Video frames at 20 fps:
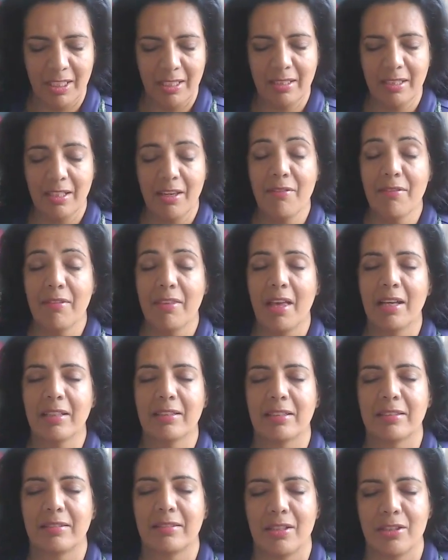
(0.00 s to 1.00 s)
And give
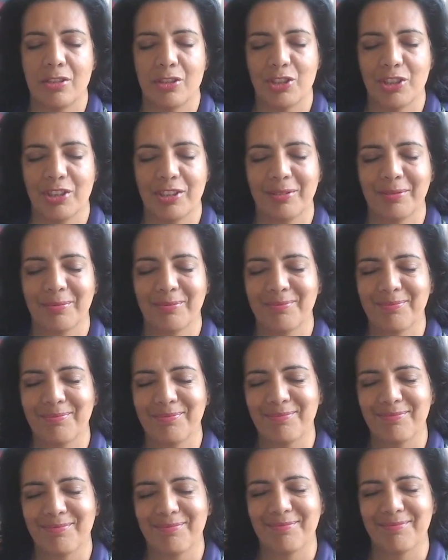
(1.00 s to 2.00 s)
that attention.
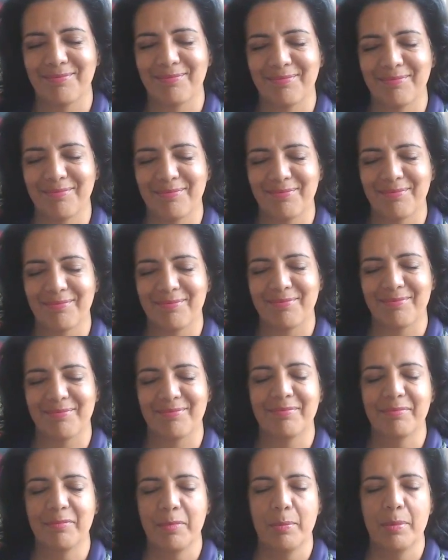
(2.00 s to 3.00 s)

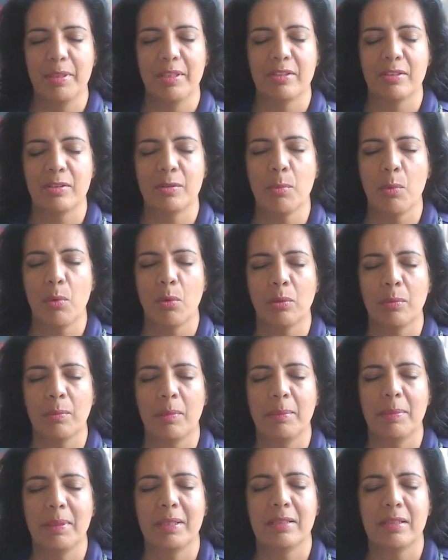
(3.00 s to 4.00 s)
Maybe it's small,
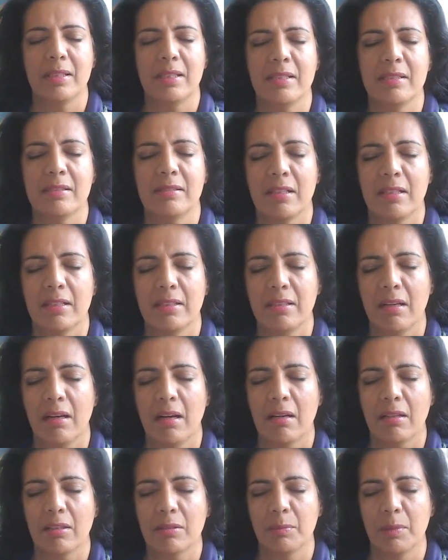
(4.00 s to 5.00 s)
maybe it's inside the
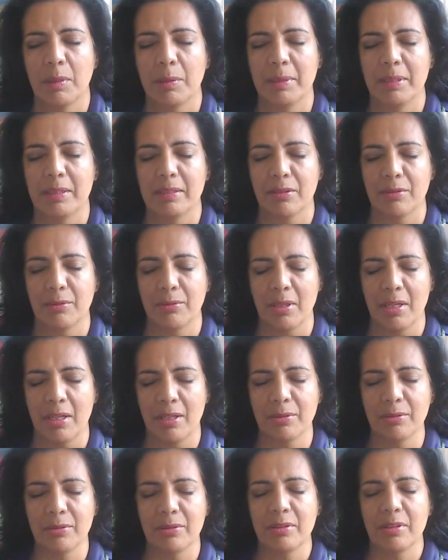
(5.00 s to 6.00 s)
heart, maybe it's
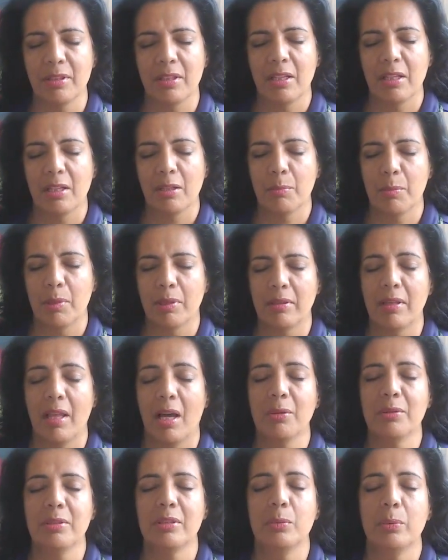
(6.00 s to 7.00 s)
around, but
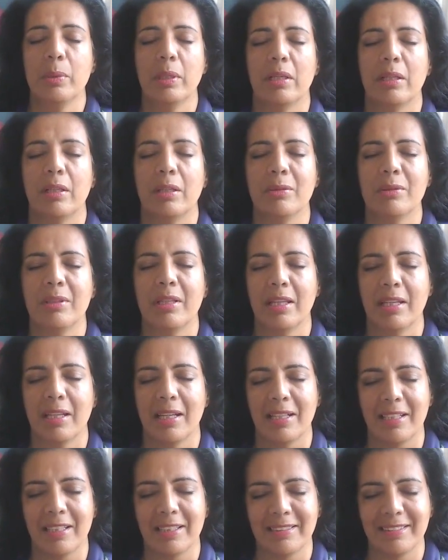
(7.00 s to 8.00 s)
now that we are looking
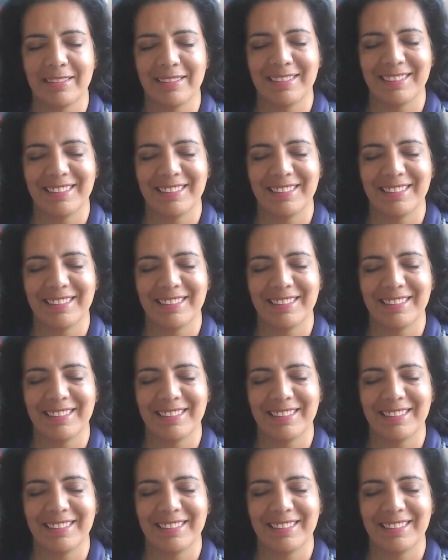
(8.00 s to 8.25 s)
at it,